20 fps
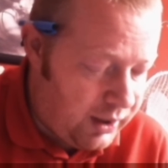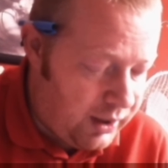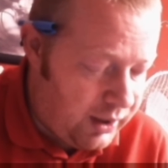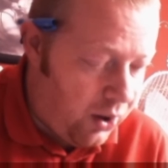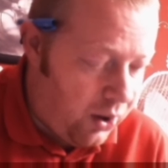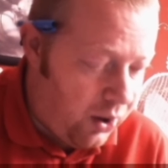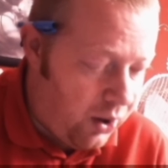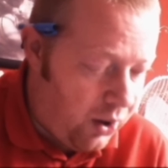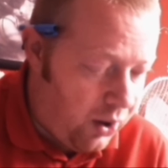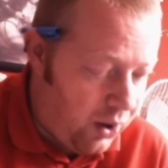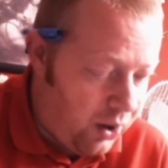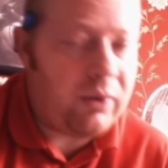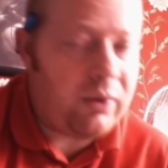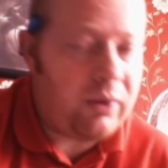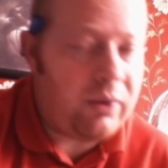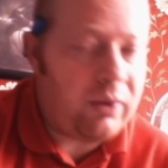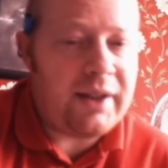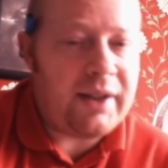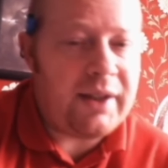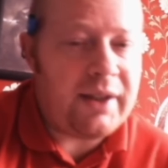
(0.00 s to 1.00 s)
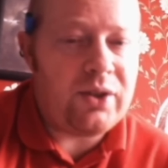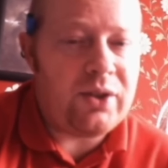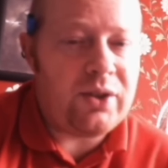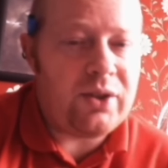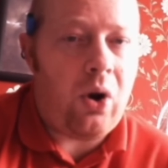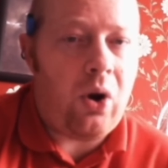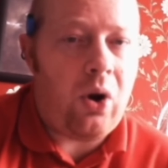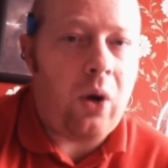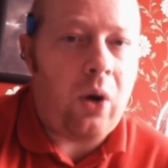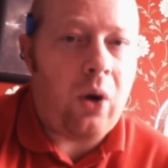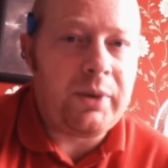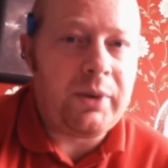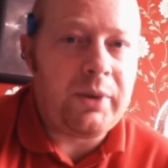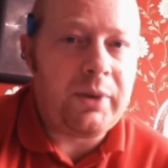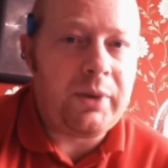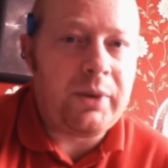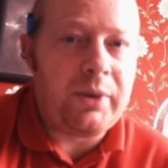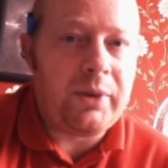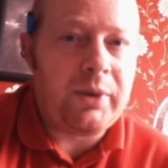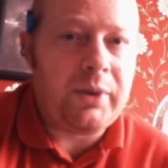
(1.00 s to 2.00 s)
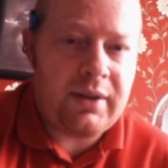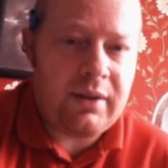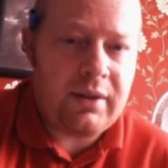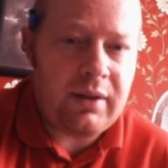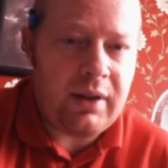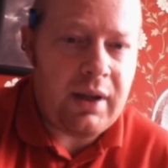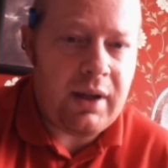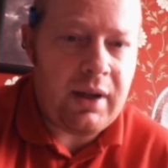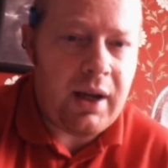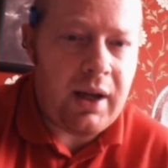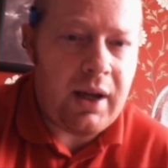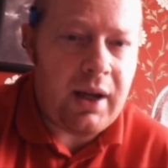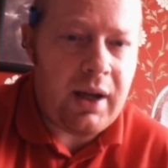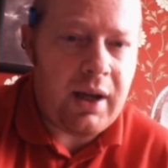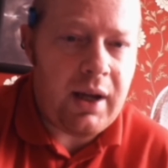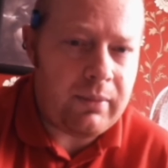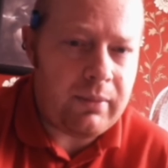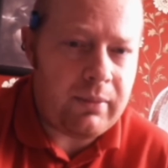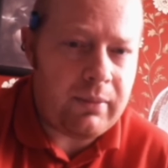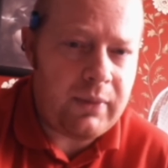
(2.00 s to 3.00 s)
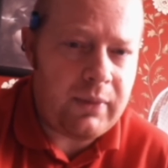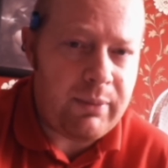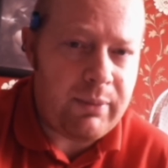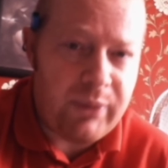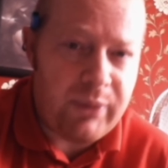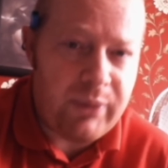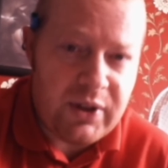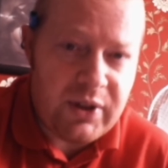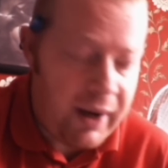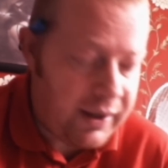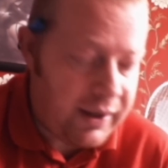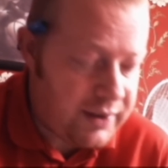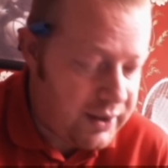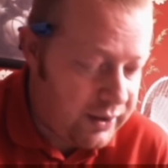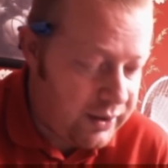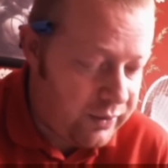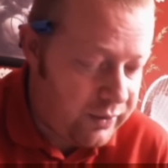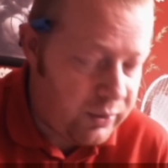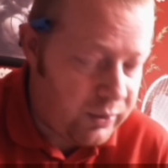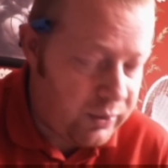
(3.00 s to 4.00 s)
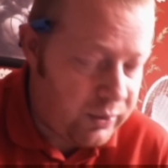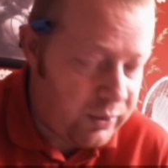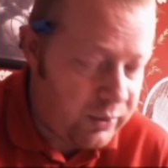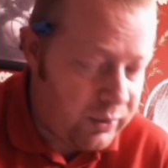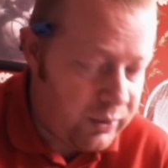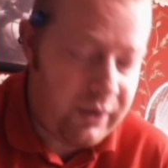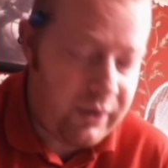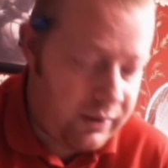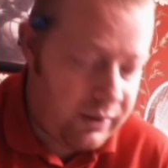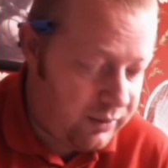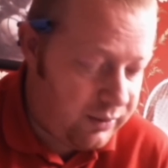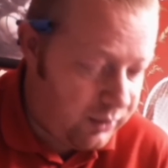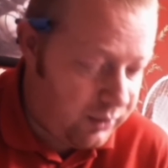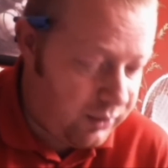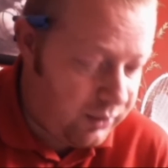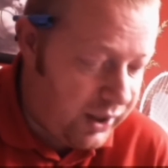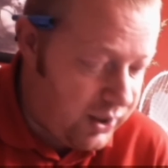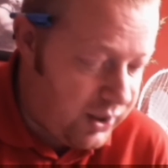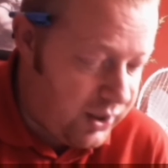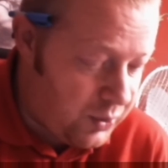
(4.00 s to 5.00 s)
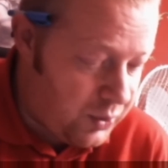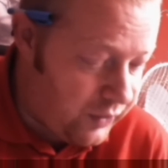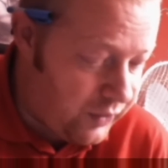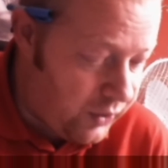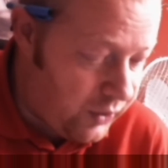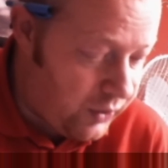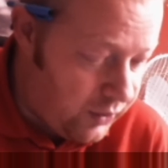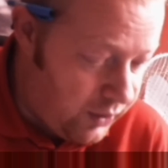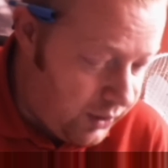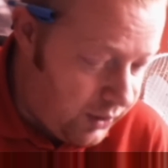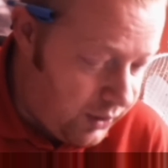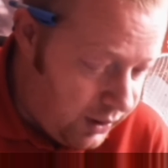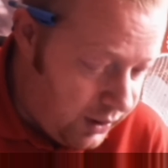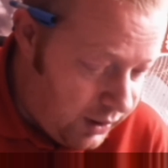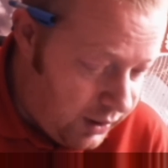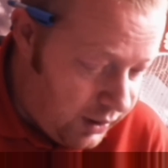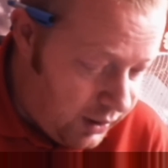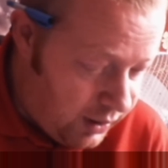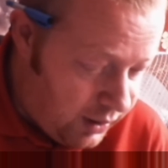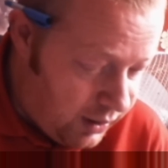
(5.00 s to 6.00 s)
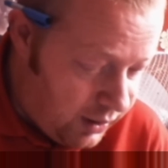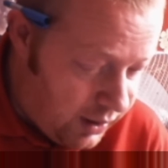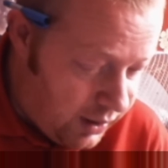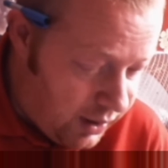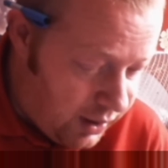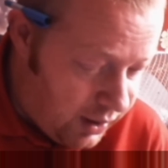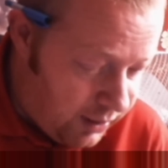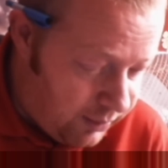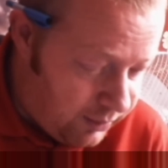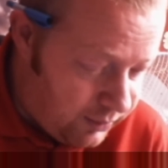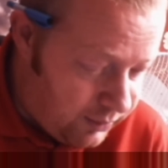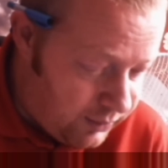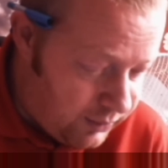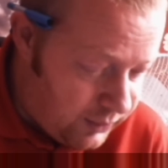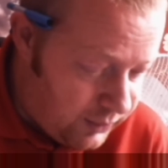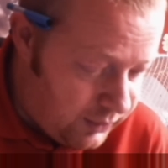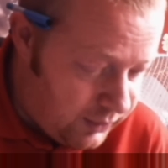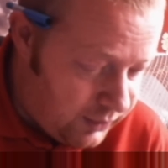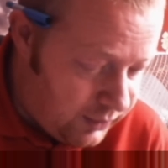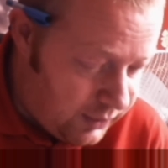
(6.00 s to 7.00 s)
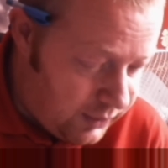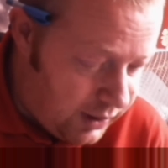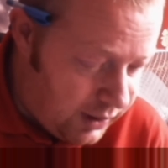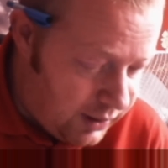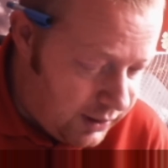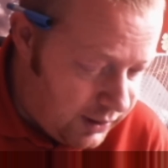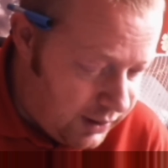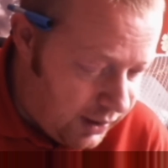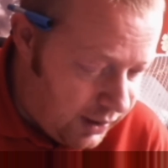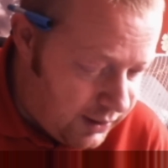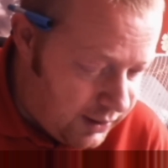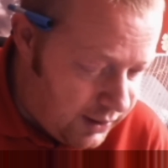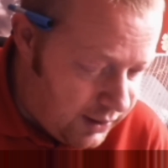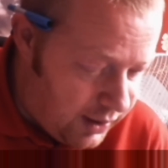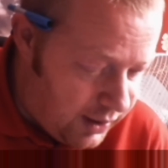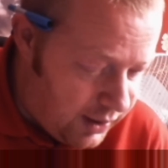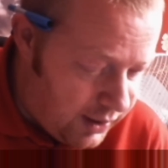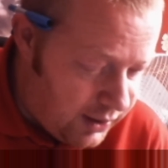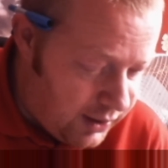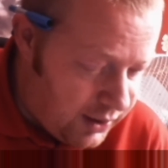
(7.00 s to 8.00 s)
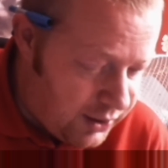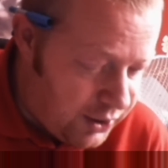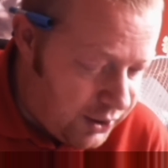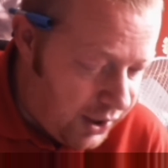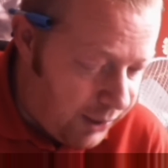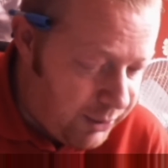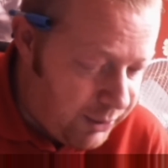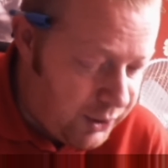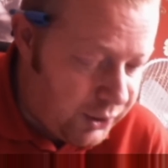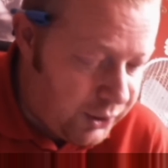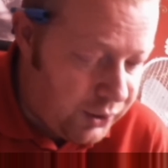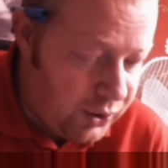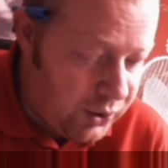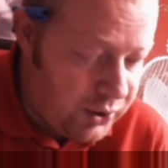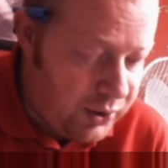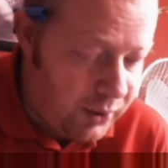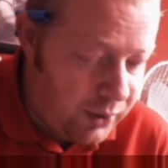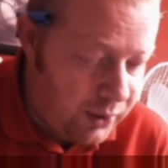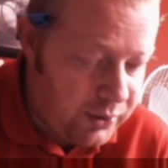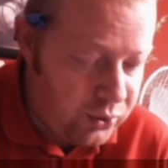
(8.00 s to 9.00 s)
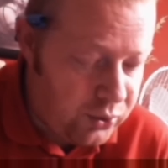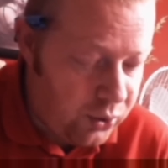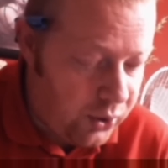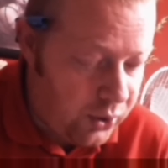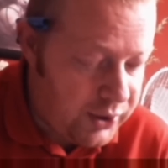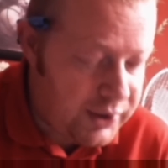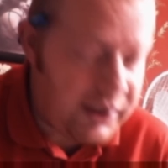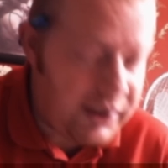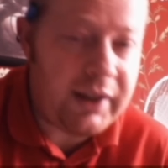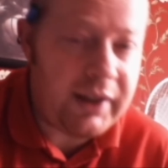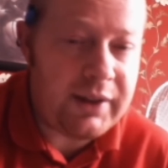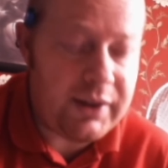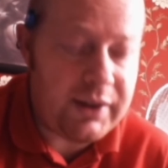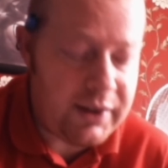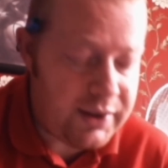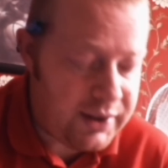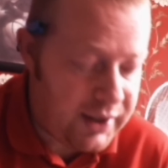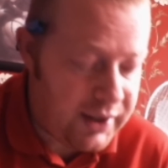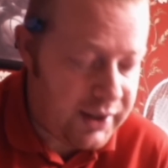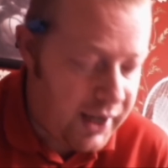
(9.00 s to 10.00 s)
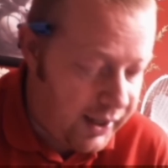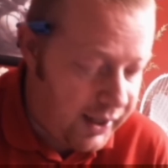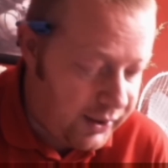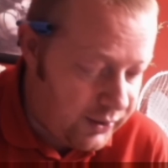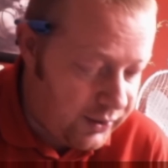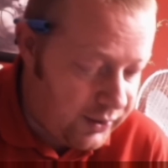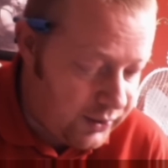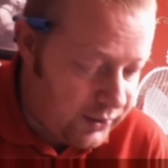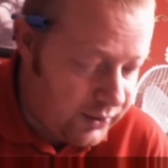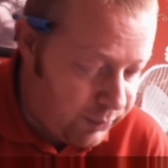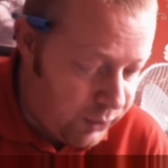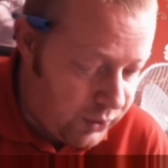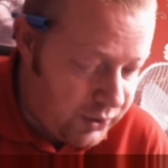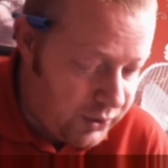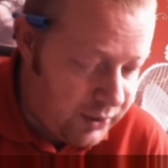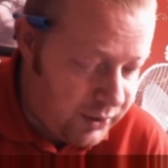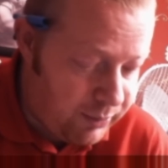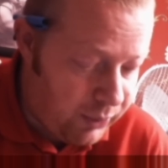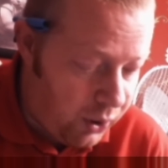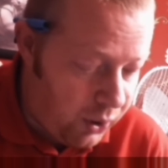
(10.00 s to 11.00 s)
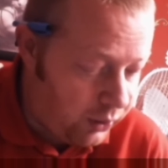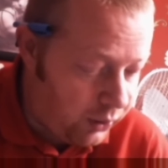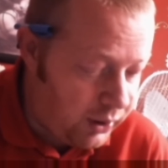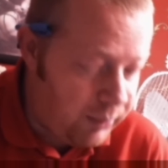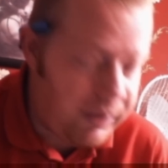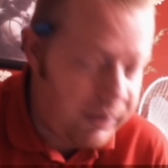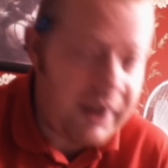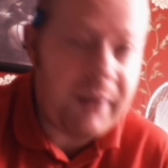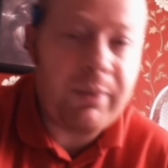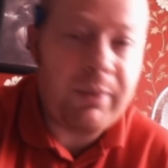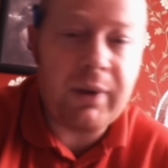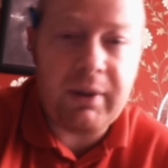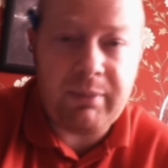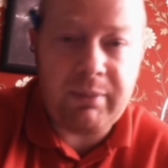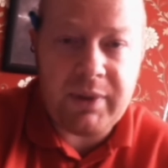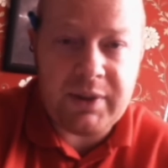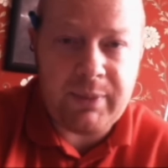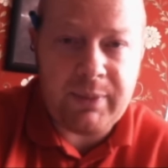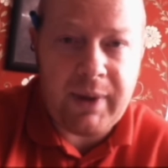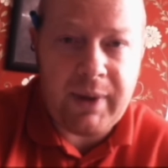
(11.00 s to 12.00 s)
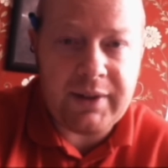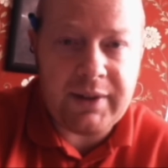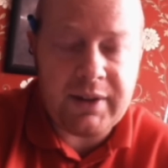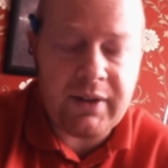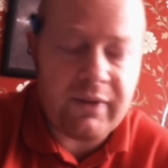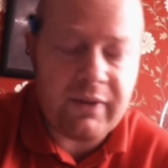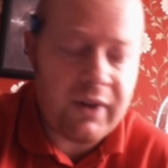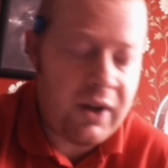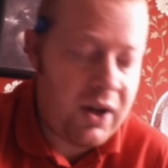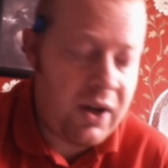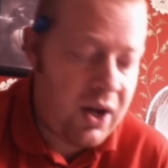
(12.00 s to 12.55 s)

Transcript: all about learning to draw objects in perspective, which is quite useful. It says here, this chapter shows you how to draw cylinders, circles, and most importantly, people in perspective.